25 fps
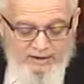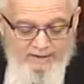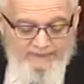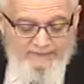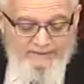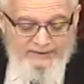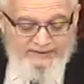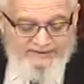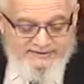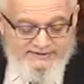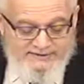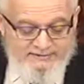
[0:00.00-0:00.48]

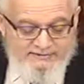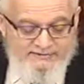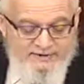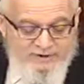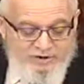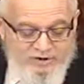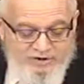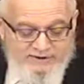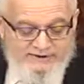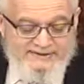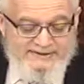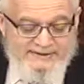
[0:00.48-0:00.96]
It's the
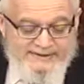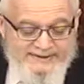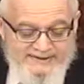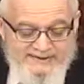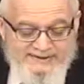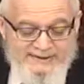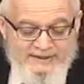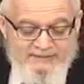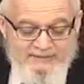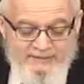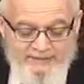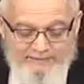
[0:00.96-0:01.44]
Mishnah says
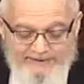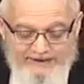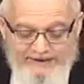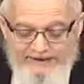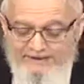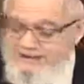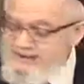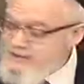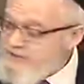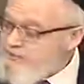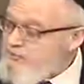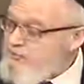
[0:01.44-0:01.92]
that if a man
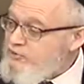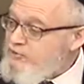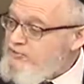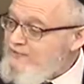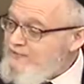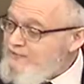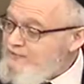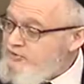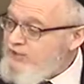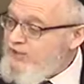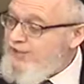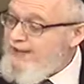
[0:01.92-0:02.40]
takes
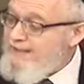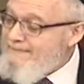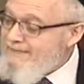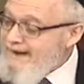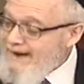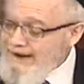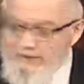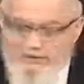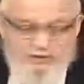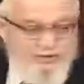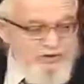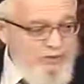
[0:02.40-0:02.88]
Moshe and
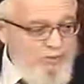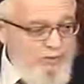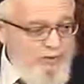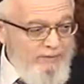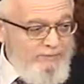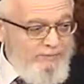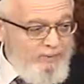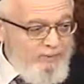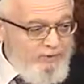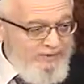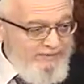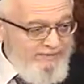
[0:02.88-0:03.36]
marries a
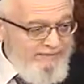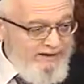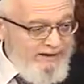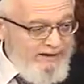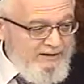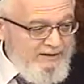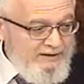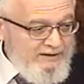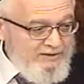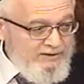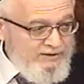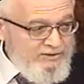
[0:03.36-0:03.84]
woman with the
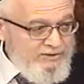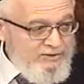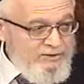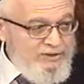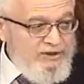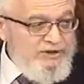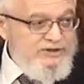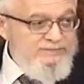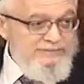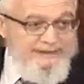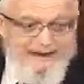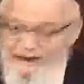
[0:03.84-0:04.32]
money,
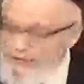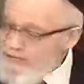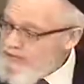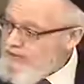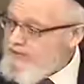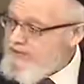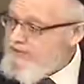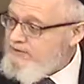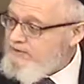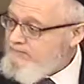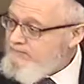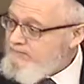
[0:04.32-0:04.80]
she's married.
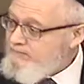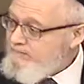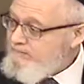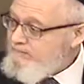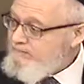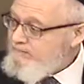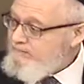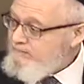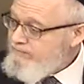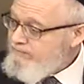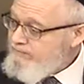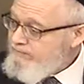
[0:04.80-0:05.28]

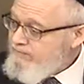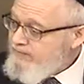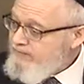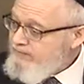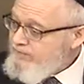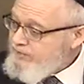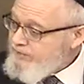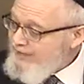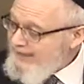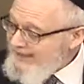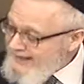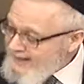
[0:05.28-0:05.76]

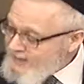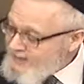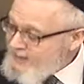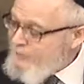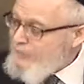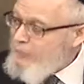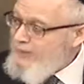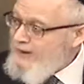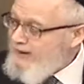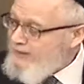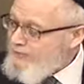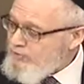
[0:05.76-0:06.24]
He's
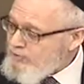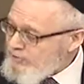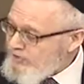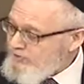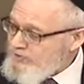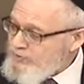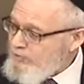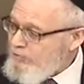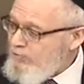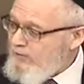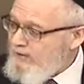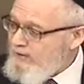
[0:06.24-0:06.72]
aware,
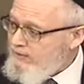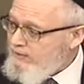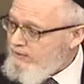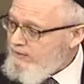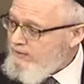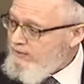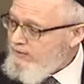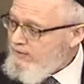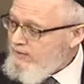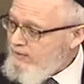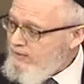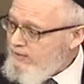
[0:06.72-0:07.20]
she's aware.
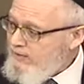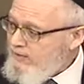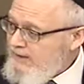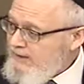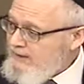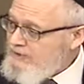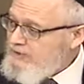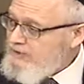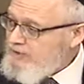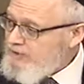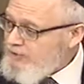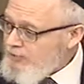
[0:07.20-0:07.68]

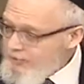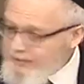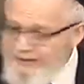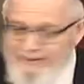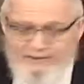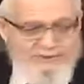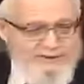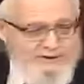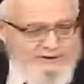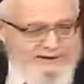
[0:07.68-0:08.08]
And she's agreeable to